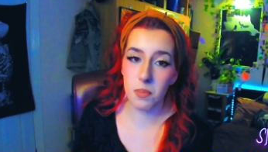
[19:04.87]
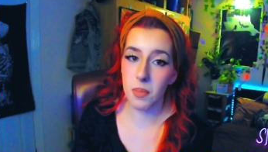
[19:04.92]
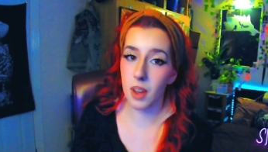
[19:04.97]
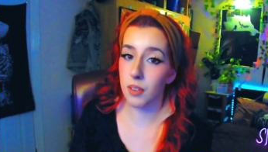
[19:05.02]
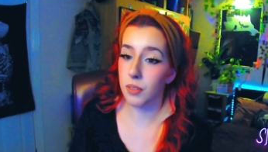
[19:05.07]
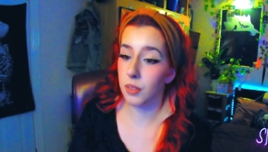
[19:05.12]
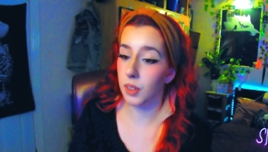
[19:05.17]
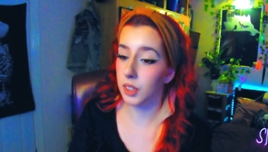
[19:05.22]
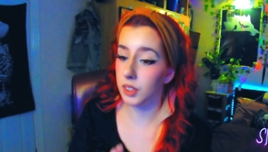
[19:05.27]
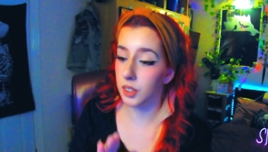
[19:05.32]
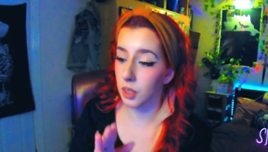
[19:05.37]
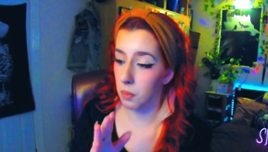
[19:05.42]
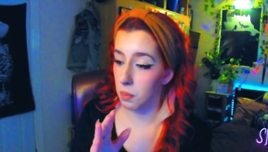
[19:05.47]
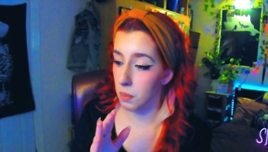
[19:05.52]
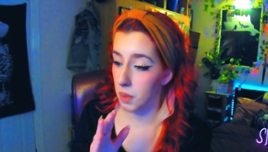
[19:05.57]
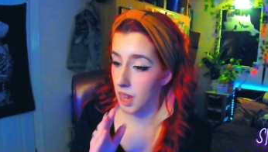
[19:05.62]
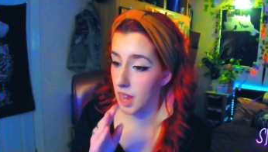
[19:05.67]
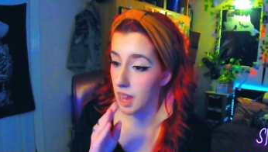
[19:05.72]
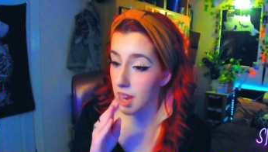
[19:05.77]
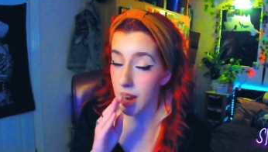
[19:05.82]
I felt her
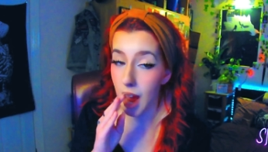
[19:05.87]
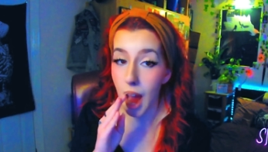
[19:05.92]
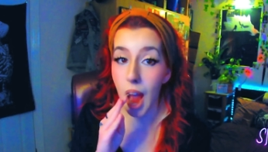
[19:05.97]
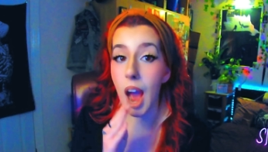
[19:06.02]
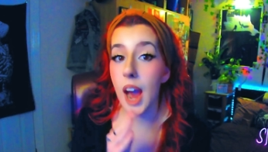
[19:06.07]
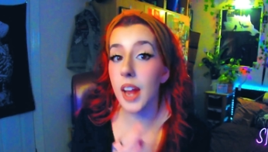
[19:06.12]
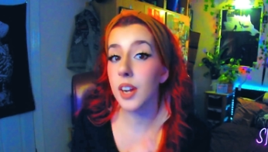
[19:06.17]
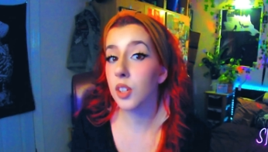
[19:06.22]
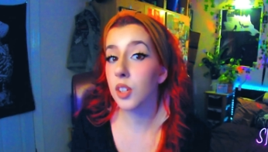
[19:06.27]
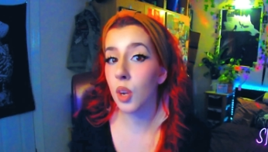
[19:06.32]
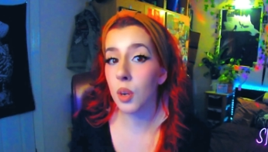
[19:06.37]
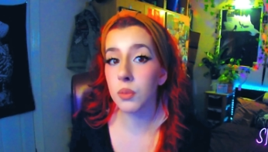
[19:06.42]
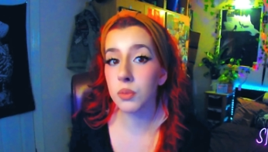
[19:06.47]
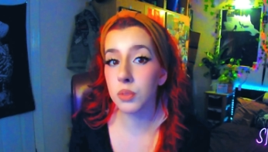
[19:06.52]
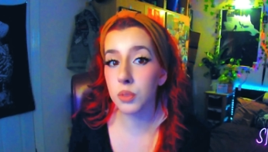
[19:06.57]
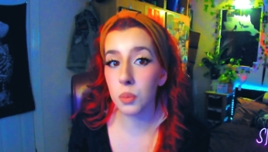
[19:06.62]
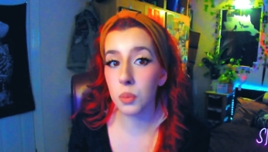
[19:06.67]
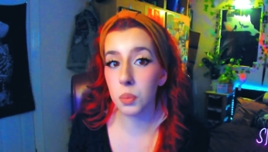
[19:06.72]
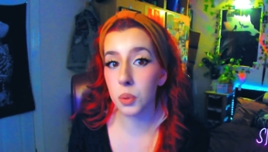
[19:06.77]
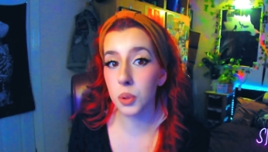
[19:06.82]
being
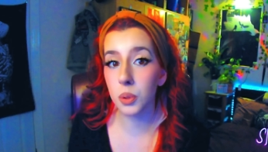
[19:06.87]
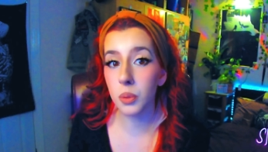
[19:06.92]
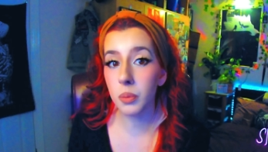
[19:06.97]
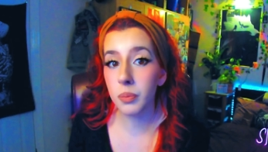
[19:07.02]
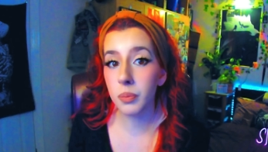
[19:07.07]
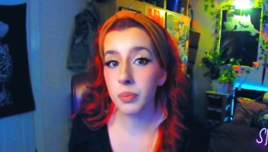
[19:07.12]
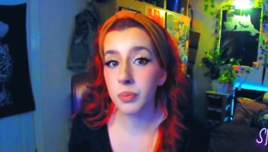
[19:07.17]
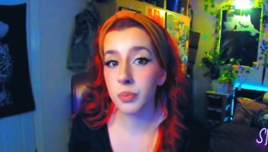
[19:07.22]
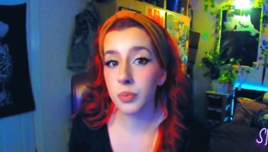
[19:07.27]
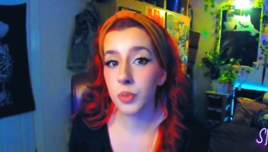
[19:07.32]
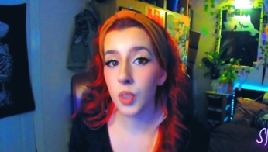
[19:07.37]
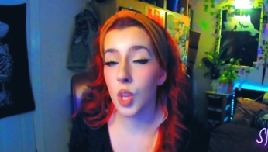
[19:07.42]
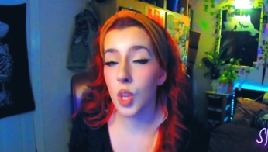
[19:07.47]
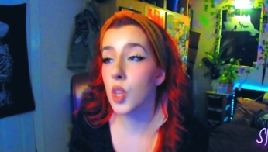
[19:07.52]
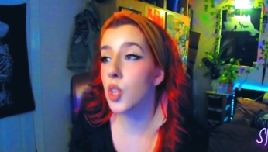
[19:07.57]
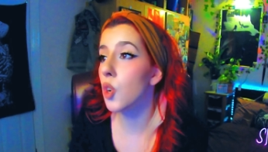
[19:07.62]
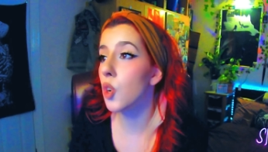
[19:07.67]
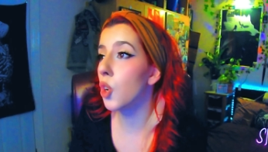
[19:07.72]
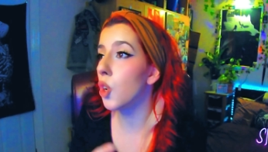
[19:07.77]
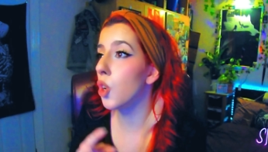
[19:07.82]
uncomfortable.
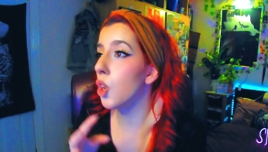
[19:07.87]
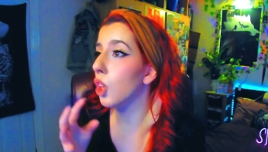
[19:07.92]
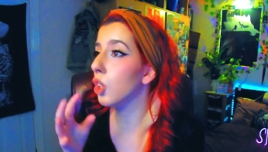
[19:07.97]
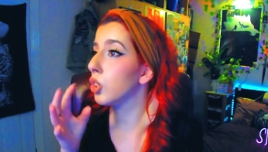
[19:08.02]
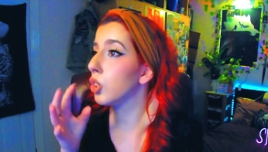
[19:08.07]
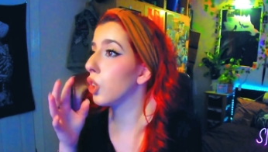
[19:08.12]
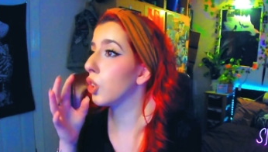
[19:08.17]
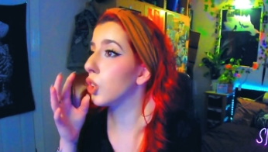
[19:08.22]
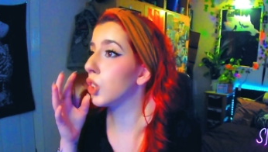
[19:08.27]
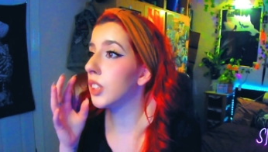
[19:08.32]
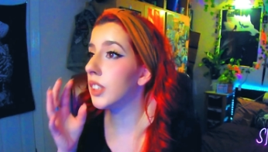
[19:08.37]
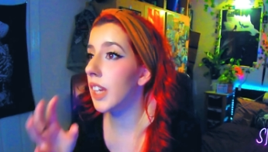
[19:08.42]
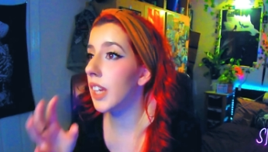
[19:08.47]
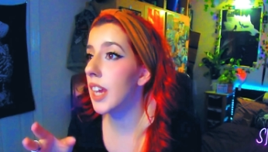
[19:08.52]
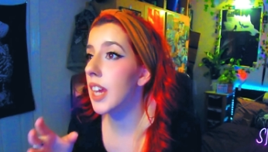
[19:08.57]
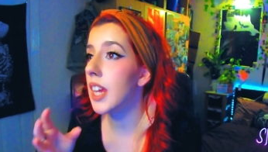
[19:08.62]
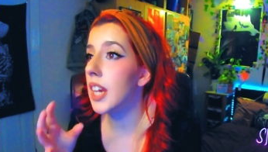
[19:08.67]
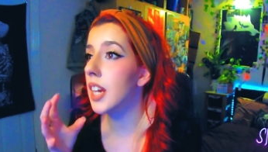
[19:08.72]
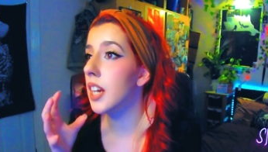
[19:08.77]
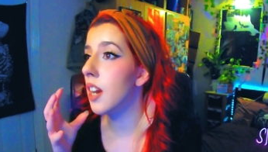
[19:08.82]
You could also
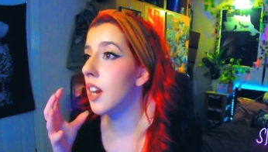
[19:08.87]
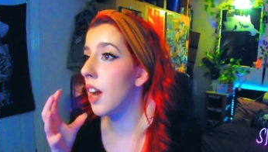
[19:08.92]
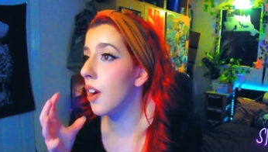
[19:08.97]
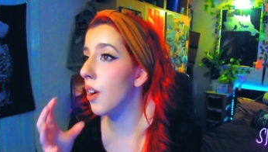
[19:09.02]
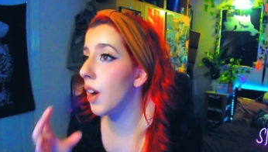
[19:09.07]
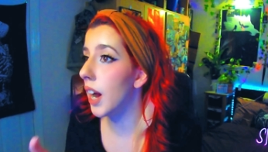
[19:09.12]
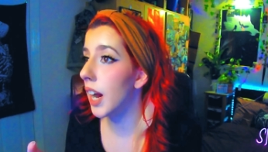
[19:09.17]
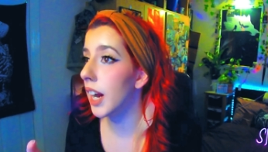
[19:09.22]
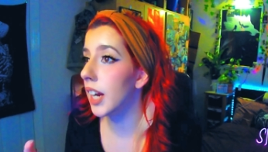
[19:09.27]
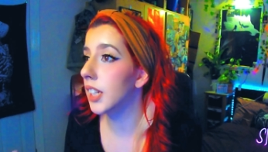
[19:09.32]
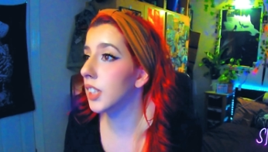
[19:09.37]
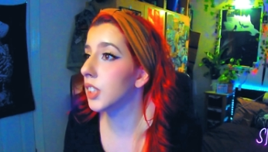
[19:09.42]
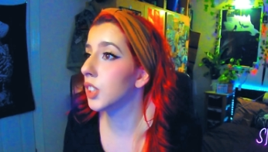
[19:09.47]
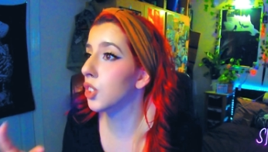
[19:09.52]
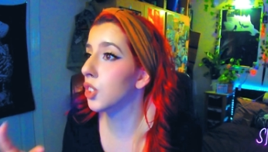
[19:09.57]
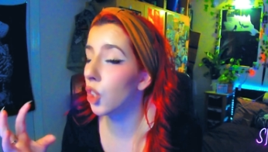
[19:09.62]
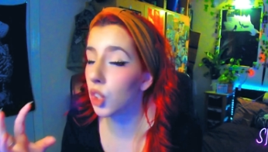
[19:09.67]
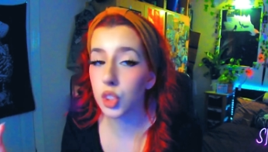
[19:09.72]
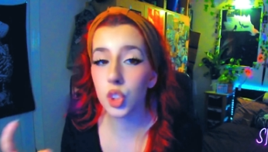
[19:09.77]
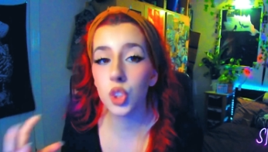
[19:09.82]
see it in her eyes,
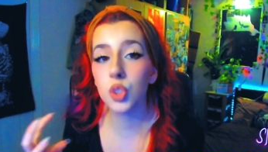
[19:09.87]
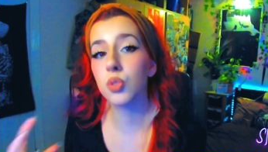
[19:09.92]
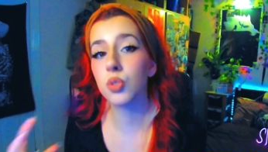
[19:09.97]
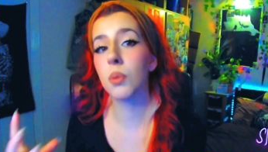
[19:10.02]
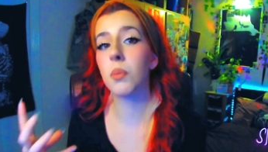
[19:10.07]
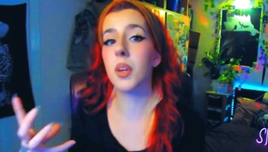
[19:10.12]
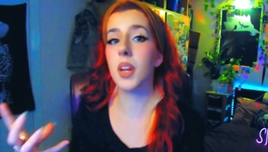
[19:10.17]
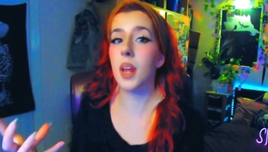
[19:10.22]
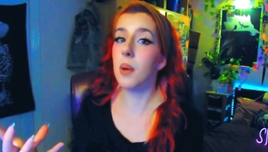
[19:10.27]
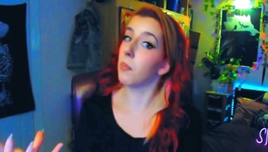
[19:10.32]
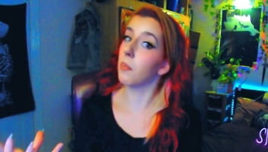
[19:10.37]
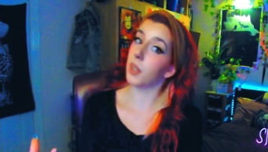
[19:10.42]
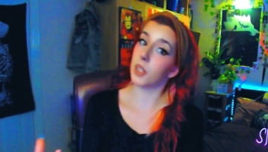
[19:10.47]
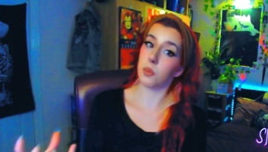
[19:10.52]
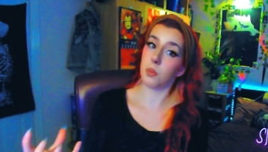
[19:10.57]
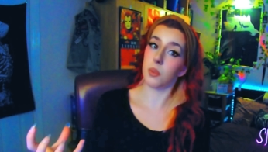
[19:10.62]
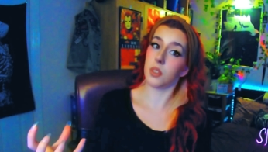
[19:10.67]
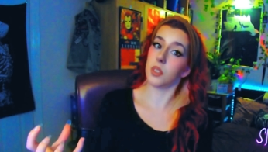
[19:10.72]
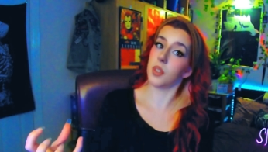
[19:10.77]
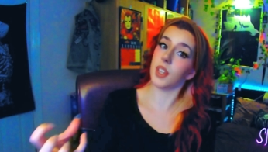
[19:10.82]
not just from an empath's
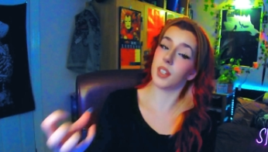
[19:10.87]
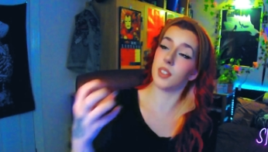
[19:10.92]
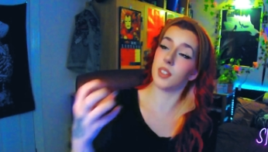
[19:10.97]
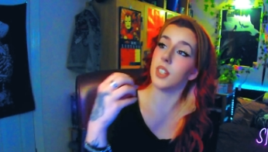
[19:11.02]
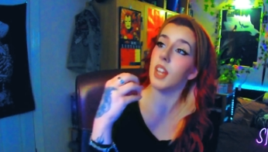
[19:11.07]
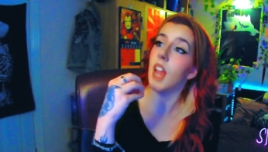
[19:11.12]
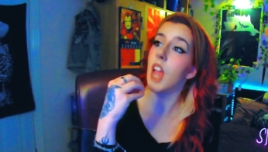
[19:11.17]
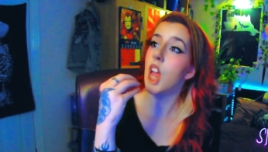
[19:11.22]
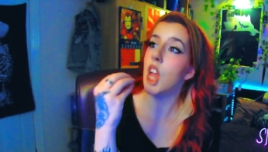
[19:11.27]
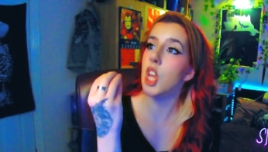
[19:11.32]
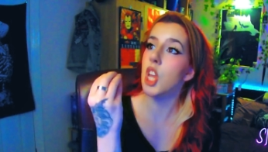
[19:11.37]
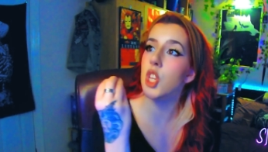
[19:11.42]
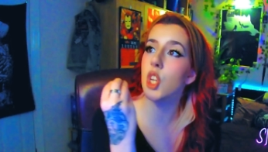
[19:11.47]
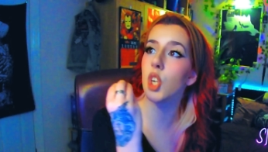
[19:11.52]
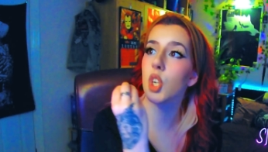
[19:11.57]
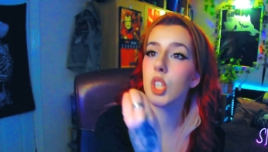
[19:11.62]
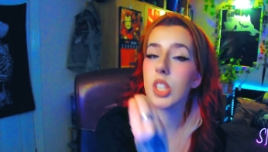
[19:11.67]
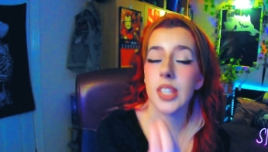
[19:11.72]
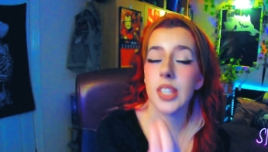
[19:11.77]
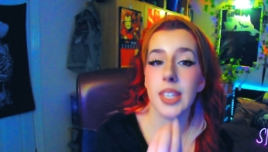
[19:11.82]
perspective. You
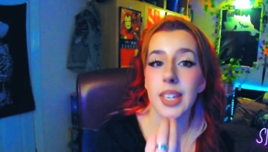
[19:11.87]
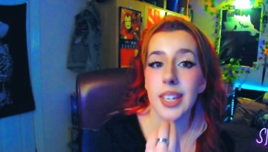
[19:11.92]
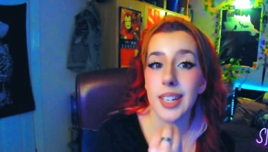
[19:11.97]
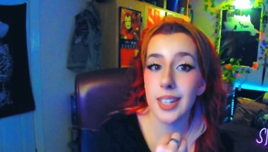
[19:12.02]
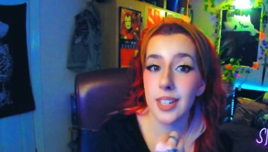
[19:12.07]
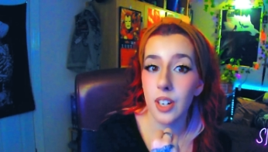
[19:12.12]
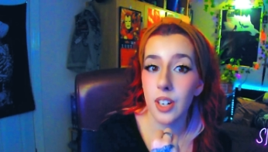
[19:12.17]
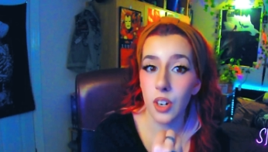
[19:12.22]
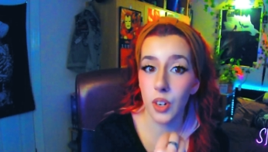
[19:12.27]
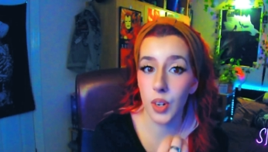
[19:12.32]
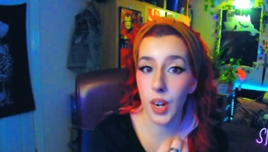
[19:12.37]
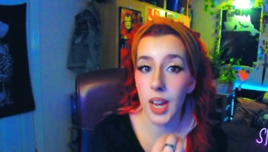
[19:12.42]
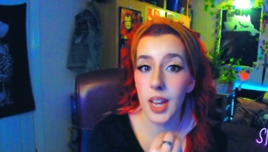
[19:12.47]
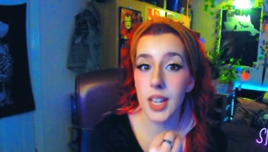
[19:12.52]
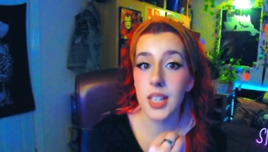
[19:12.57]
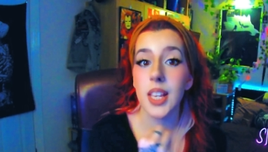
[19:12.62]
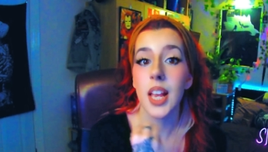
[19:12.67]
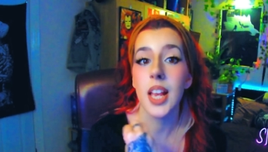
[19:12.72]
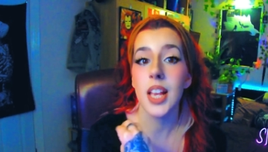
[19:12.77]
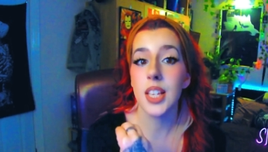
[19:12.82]
could see it in her
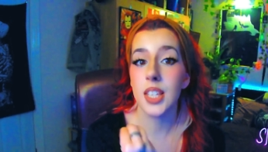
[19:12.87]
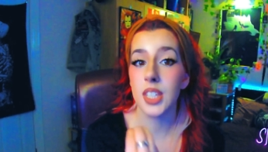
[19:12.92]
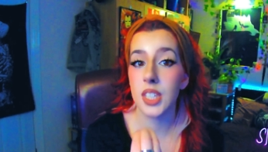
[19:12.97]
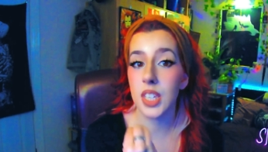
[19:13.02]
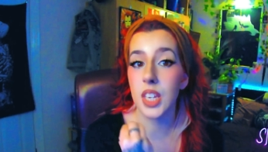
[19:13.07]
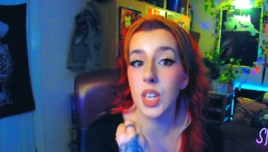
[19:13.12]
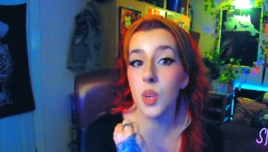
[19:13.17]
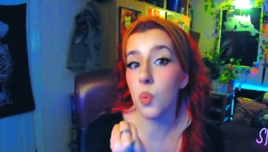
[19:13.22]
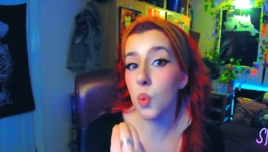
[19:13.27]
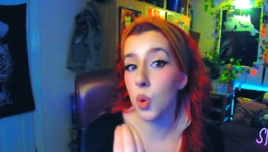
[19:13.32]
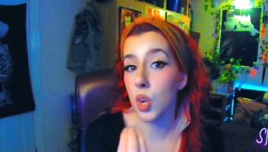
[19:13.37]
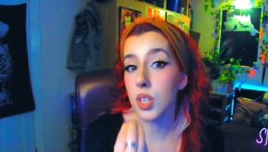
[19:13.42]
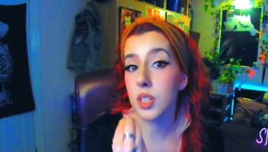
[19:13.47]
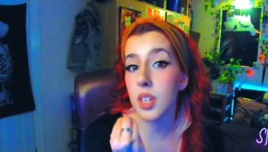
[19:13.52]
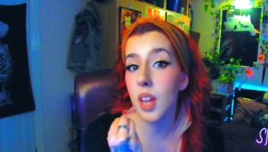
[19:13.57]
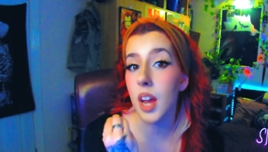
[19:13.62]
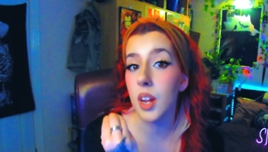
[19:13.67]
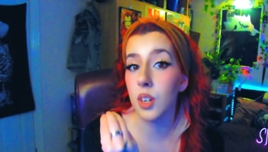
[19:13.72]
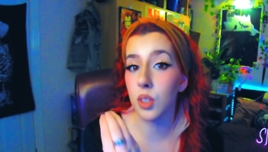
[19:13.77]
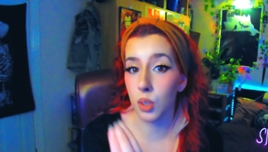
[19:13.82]
eyes. She was
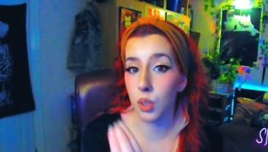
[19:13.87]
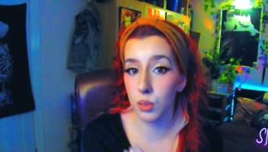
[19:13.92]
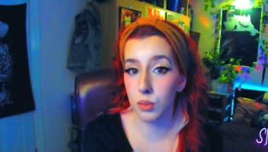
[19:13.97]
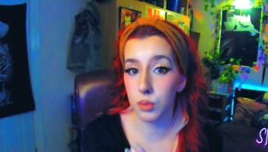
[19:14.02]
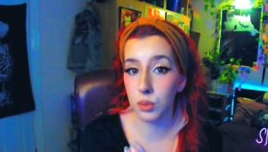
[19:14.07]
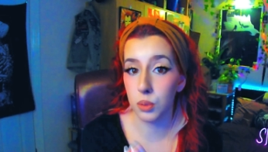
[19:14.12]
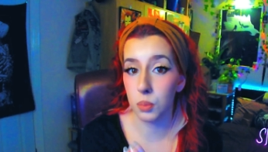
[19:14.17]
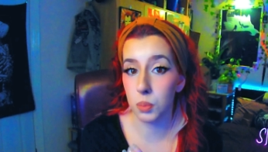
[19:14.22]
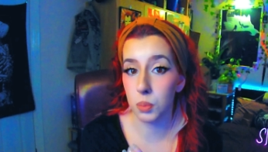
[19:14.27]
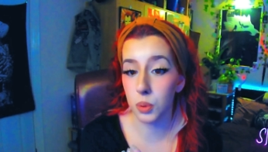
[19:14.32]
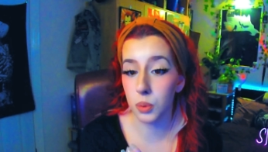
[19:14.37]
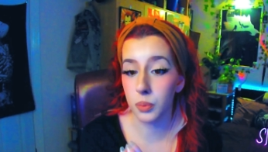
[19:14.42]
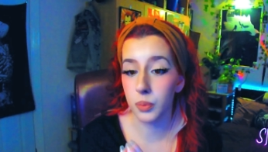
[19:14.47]
uncomfortable.